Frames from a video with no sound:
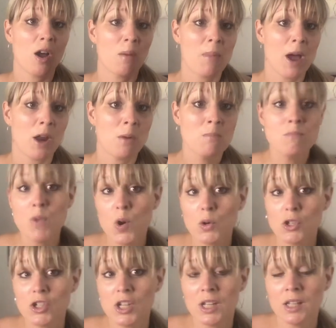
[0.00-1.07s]
about
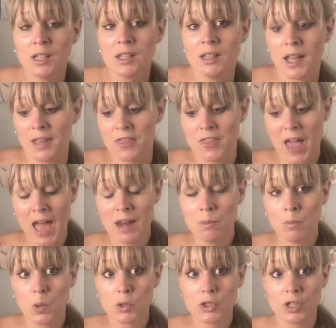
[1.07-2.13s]
emotion, like that
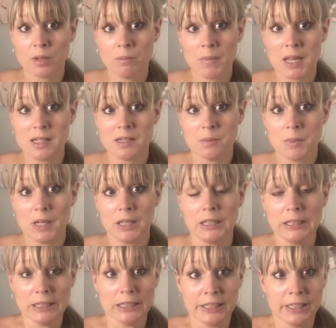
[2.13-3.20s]
emotion makes me a
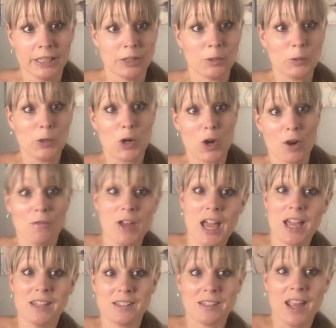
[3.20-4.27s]
little
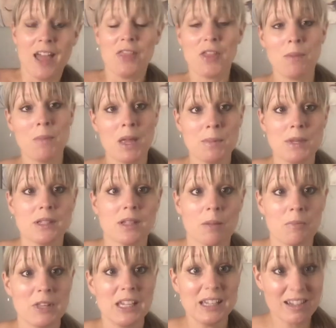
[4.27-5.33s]
nervous that maybe
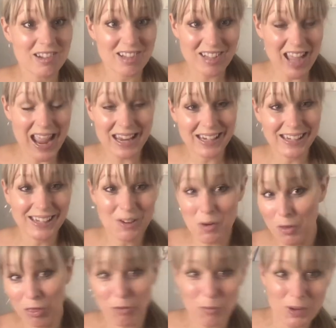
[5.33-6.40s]
something exciting or
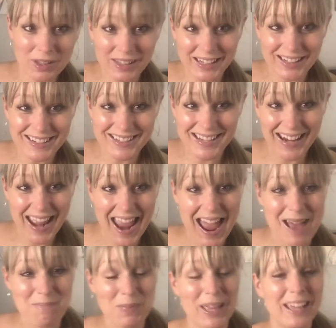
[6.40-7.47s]
thrilling is gonna
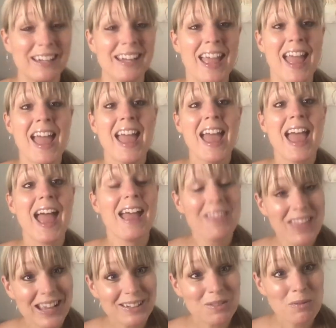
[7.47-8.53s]
happen. And
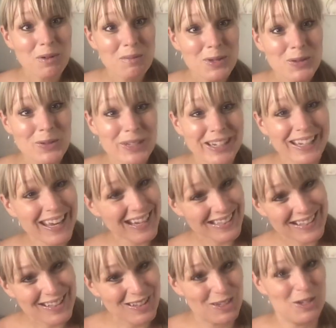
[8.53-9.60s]
that's what music
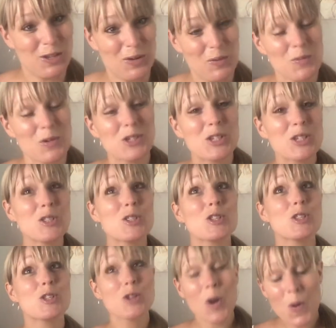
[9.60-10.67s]
gets to do, which is
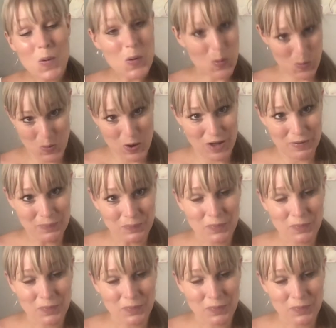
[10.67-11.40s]
so cool.